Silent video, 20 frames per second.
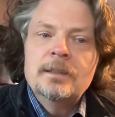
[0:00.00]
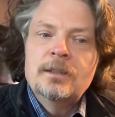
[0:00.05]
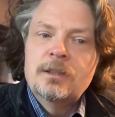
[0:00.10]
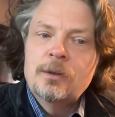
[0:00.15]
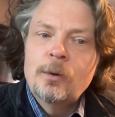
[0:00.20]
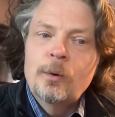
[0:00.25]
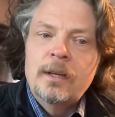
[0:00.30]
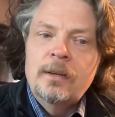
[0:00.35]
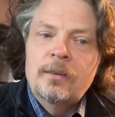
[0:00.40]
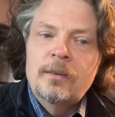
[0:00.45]

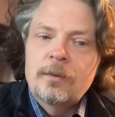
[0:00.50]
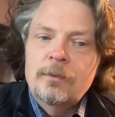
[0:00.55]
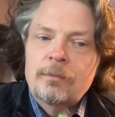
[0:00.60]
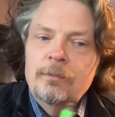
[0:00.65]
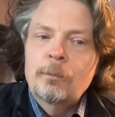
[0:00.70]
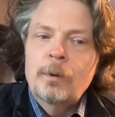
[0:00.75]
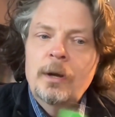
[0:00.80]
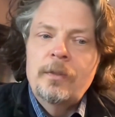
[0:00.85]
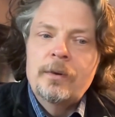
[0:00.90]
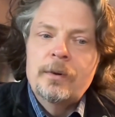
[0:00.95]
choice of
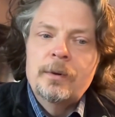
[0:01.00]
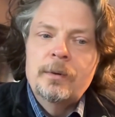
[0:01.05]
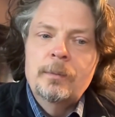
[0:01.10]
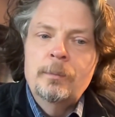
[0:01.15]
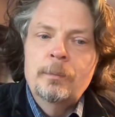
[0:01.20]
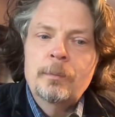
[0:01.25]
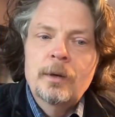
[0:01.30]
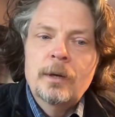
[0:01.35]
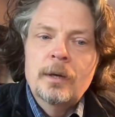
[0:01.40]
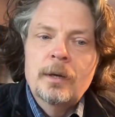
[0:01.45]
whether
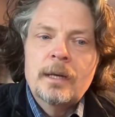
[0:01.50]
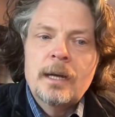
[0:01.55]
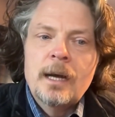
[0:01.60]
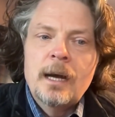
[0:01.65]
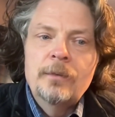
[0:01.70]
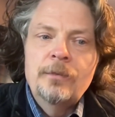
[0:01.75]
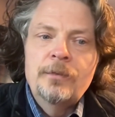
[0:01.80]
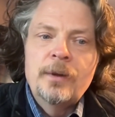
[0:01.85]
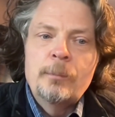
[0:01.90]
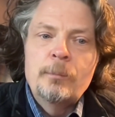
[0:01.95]
a
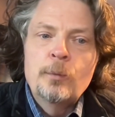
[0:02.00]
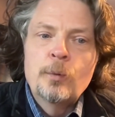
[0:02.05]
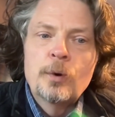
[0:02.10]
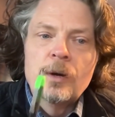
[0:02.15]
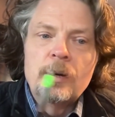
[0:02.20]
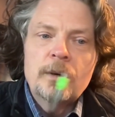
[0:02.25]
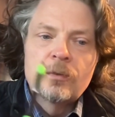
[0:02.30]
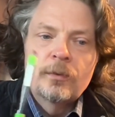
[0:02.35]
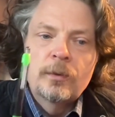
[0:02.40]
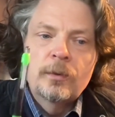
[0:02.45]
concept
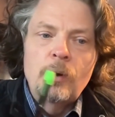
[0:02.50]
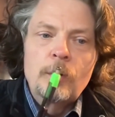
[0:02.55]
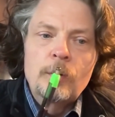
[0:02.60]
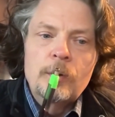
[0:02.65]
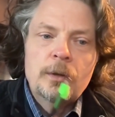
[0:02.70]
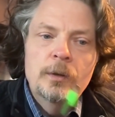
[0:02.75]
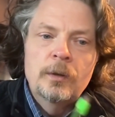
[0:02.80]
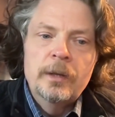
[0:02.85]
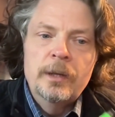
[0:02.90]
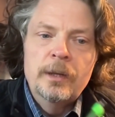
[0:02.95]
works
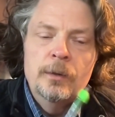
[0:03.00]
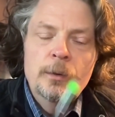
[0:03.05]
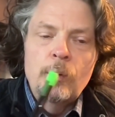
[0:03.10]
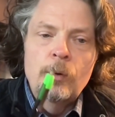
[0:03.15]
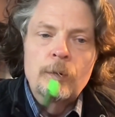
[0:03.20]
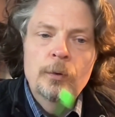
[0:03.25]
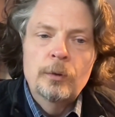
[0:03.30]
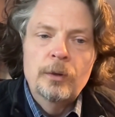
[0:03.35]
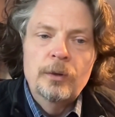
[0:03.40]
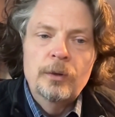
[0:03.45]
locally
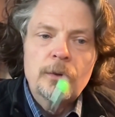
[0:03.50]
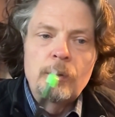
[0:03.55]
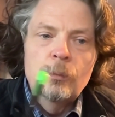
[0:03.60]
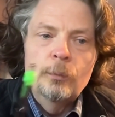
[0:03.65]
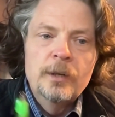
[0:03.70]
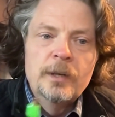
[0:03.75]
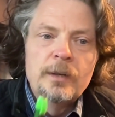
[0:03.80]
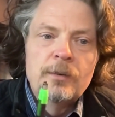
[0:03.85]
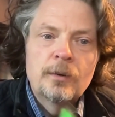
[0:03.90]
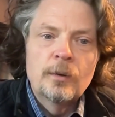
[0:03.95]
or is a
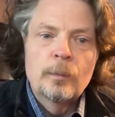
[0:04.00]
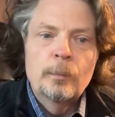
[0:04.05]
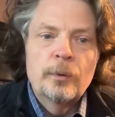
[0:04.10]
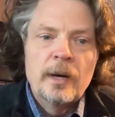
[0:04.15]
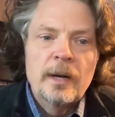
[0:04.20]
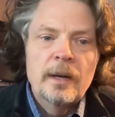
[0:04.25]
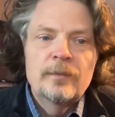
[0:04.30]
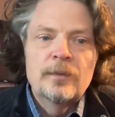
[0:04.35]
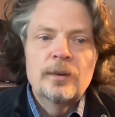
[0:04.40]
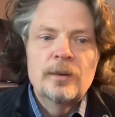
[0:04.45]
regional
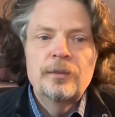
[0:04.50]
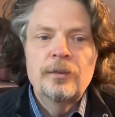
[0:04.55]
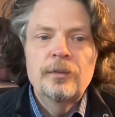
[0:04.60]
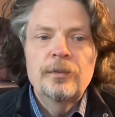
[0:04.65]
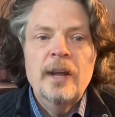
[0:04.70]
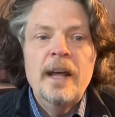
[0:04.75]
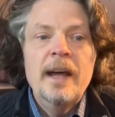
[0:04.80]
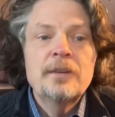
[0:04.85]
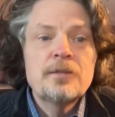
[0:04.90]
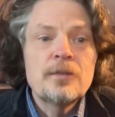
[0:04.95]
brand versus
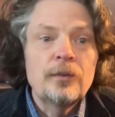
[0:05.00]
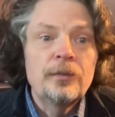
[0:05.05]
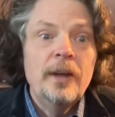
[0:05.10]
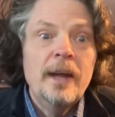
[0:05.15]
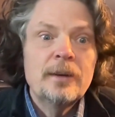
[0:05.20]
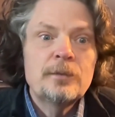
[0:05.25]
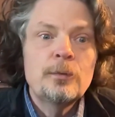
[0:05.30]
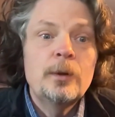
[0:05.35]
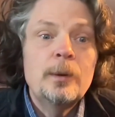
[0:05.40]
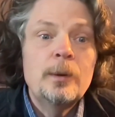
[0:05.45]
national is
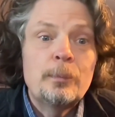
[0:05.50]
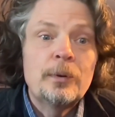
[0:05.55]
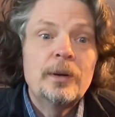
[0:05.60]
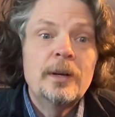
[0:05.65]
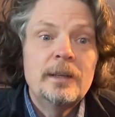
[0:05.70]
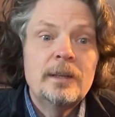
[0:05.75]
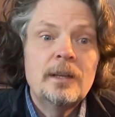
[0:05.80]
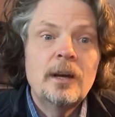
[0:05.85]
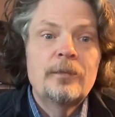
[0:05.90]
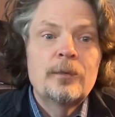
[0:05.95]
actually a
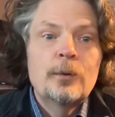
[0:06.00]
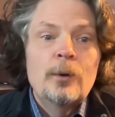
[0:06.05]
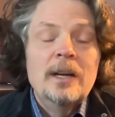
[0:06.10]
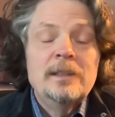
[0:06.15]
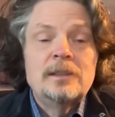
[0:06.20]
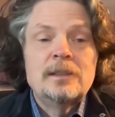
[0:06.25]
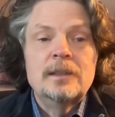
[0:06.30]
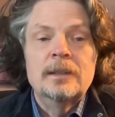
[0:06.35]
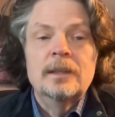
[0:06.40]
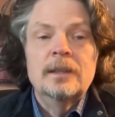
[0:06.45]
pretty tough
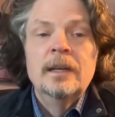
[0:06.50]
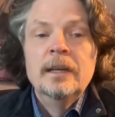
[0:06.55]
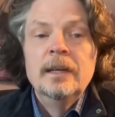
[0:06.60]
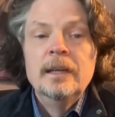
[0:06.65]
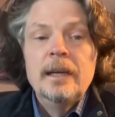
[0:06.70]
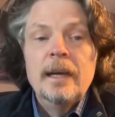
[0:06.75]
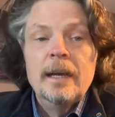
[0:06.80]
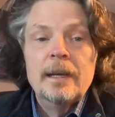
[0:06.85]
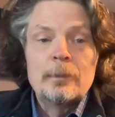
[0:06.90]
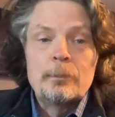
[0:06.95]
question
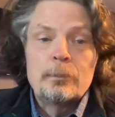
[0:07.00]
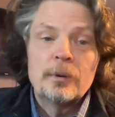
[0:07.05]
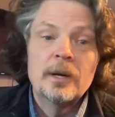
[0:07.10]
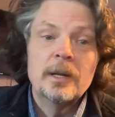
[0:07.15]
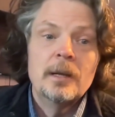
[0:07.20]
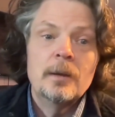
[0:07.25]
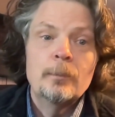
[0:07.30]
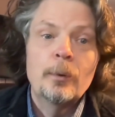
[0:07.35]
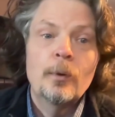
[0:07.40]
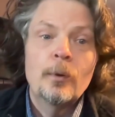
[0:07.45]
and a
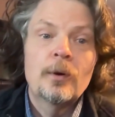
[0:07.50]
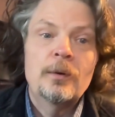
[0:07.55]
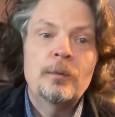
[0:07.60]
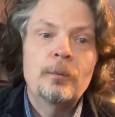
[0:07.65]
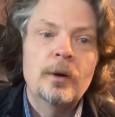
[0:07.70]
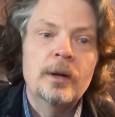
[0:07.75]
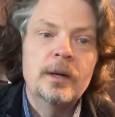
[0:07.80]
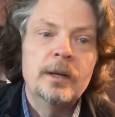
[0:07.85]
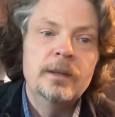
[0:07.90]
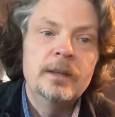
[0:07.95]
pretty important
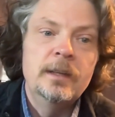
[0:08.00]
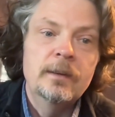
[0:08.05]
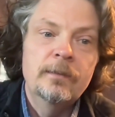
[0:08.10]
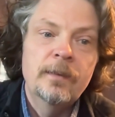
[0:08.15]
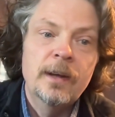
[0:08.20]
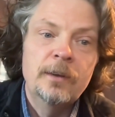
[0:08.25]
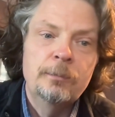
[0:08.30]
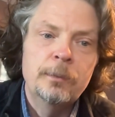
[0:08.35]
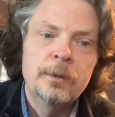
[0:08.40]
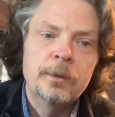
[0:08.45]
one in the
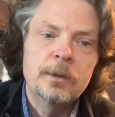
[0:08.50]
investment